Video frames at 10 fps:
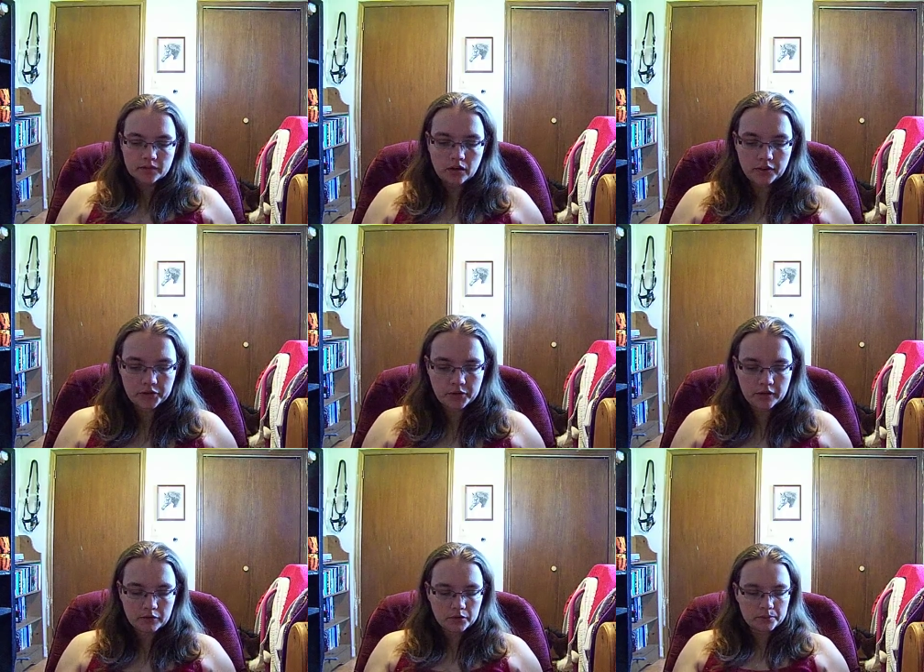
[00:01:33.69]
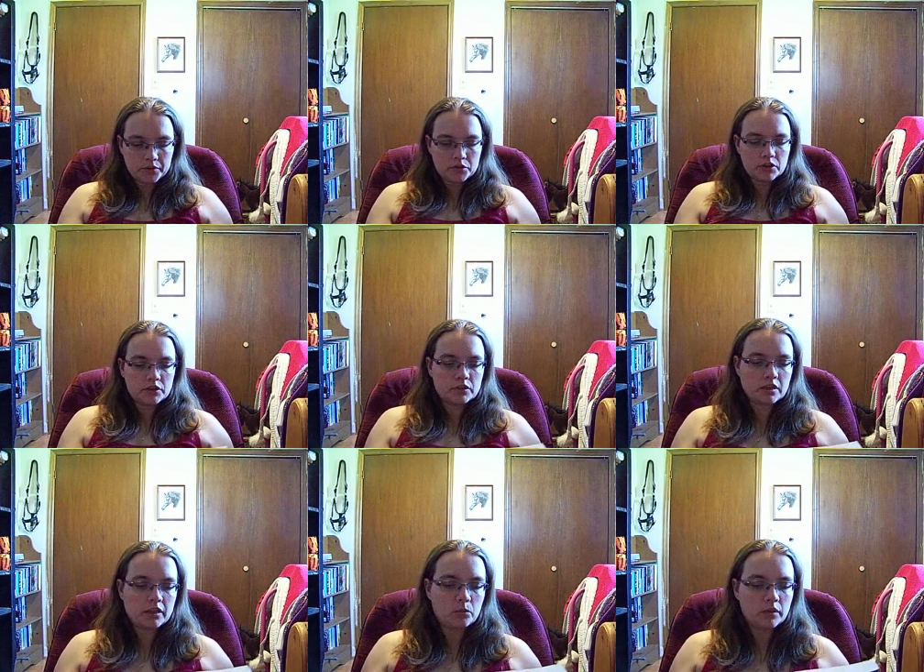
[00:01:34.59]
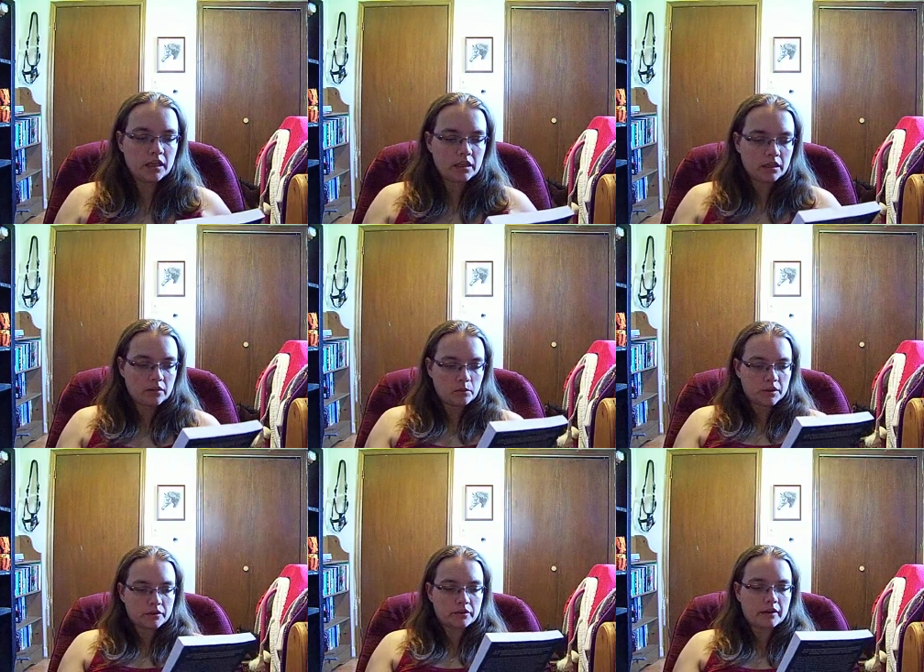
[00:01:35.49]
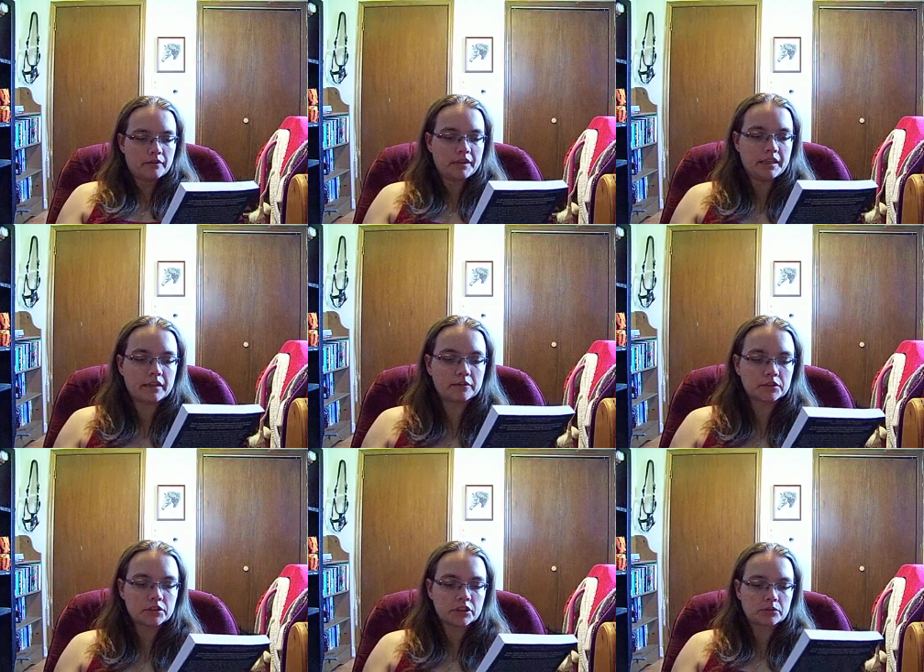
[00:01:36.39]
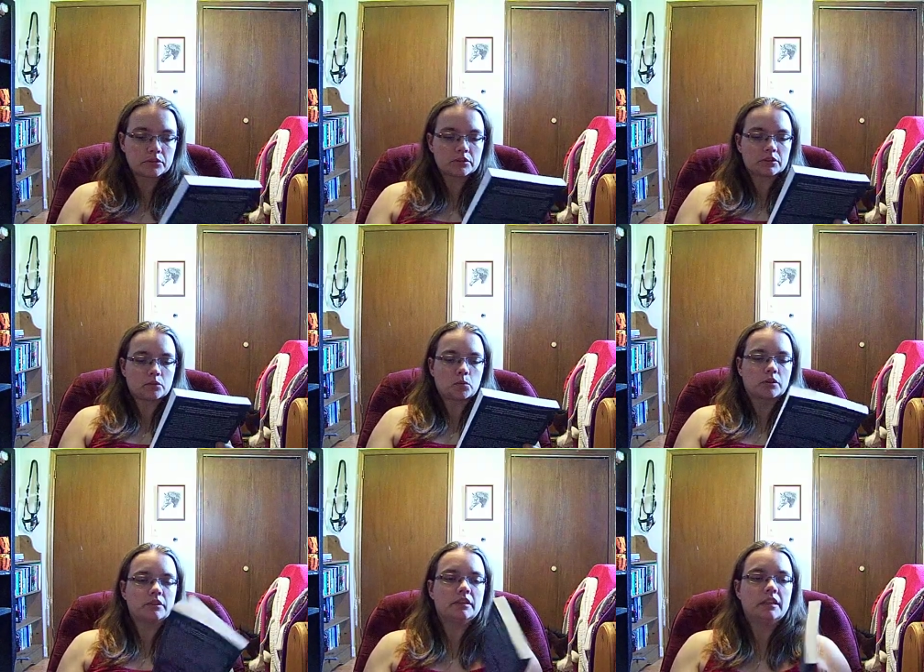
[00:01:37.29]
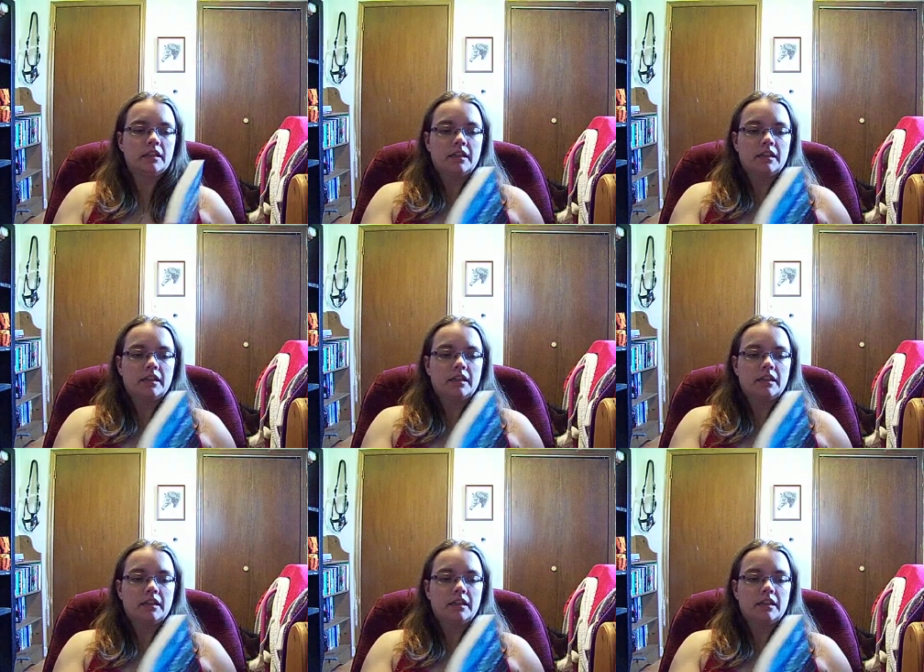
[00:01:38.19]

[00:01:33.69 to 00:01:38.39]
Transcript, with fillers: author of The Purchase and winner of the Governor General's Award.